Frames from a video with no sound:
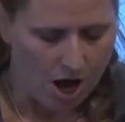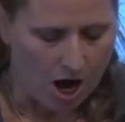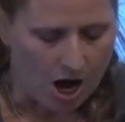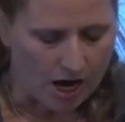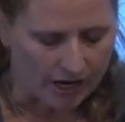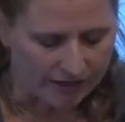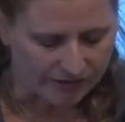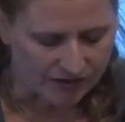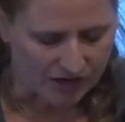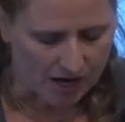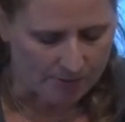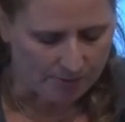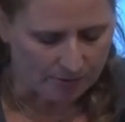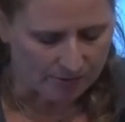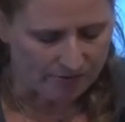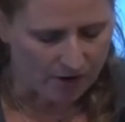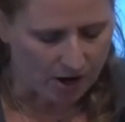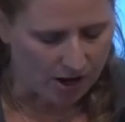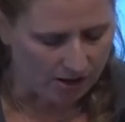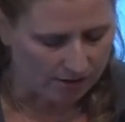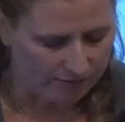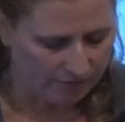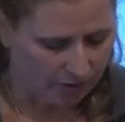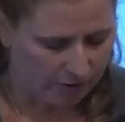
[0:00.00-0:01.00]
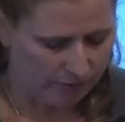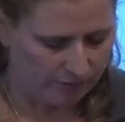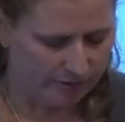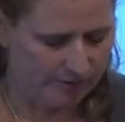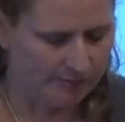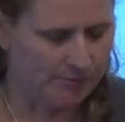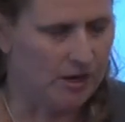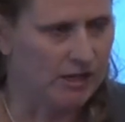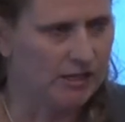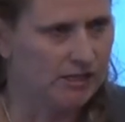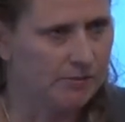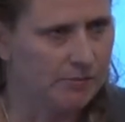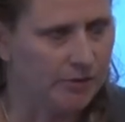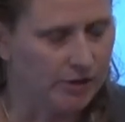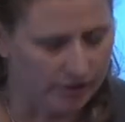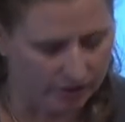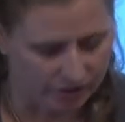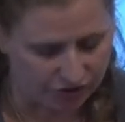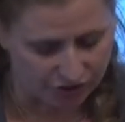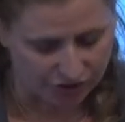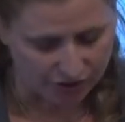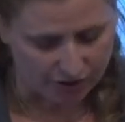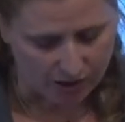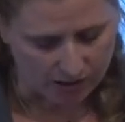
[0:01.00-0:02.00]
On top of all of her
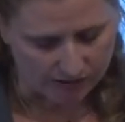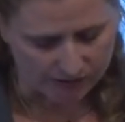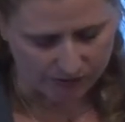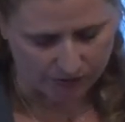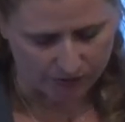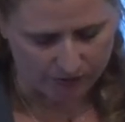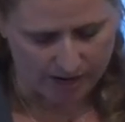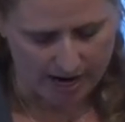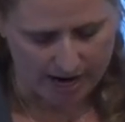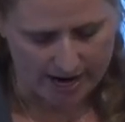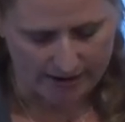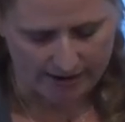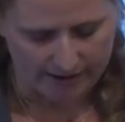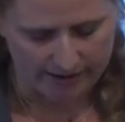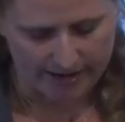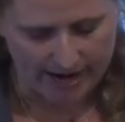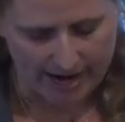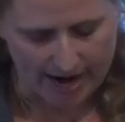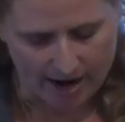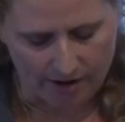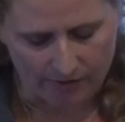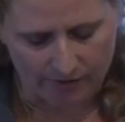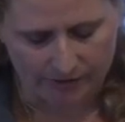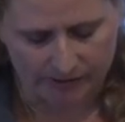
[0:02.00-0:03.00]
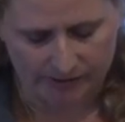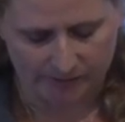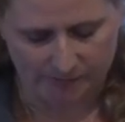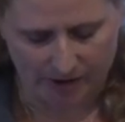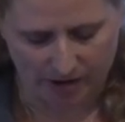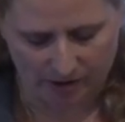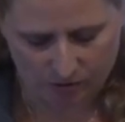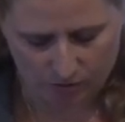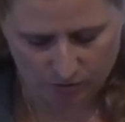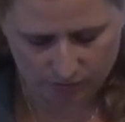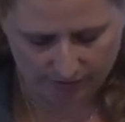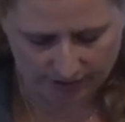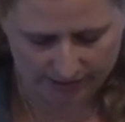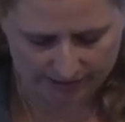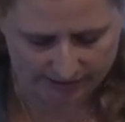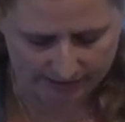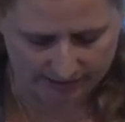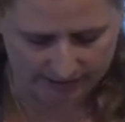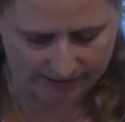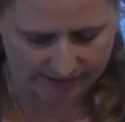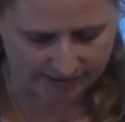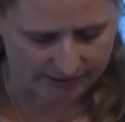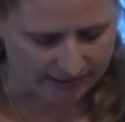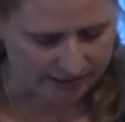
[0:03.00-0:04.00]
responsibilities, she also guided countless medical
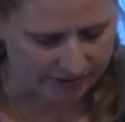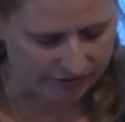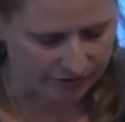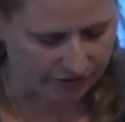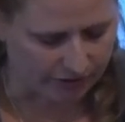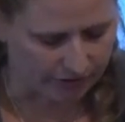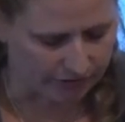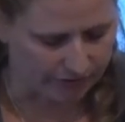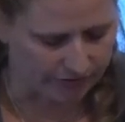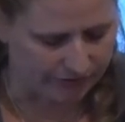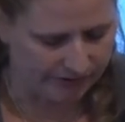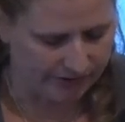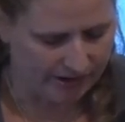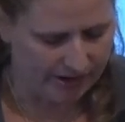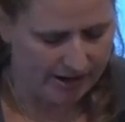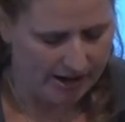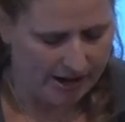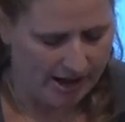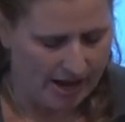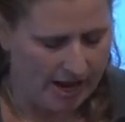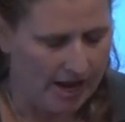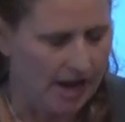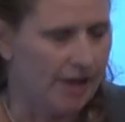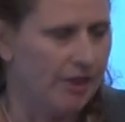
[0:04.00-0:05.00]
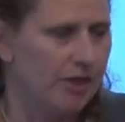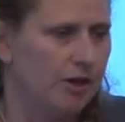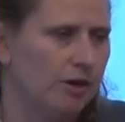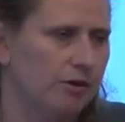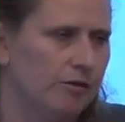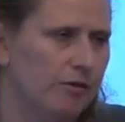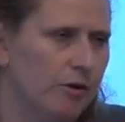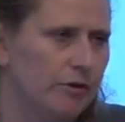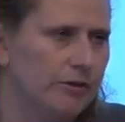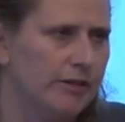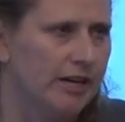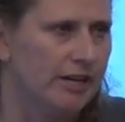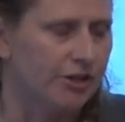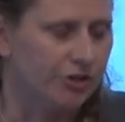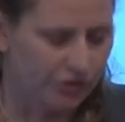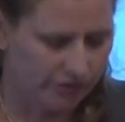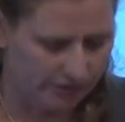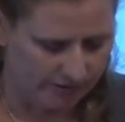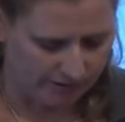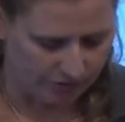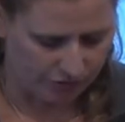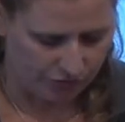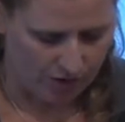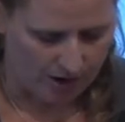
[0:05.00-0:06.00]
residents and interns in their
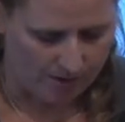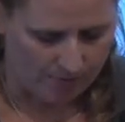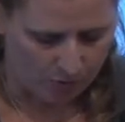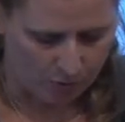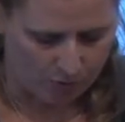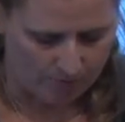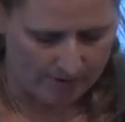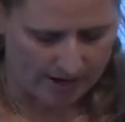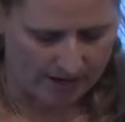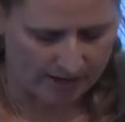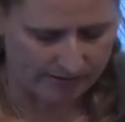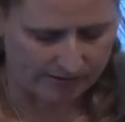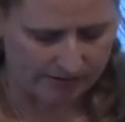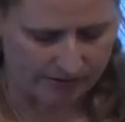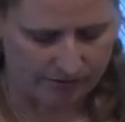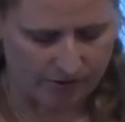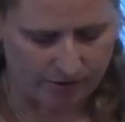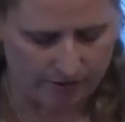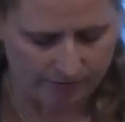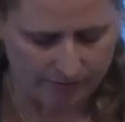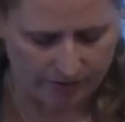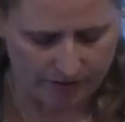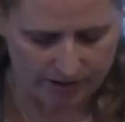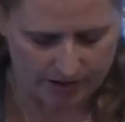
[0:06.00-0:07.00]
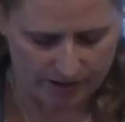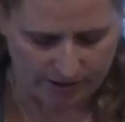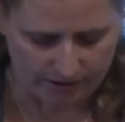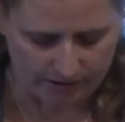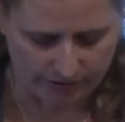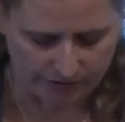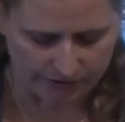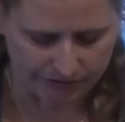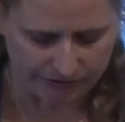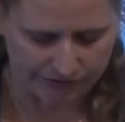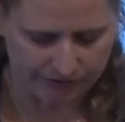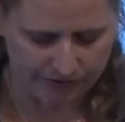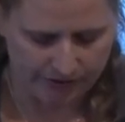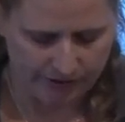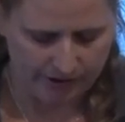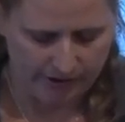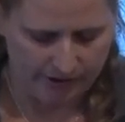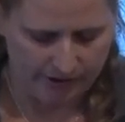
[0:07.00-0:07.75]
rotations in tropical medicine over the years.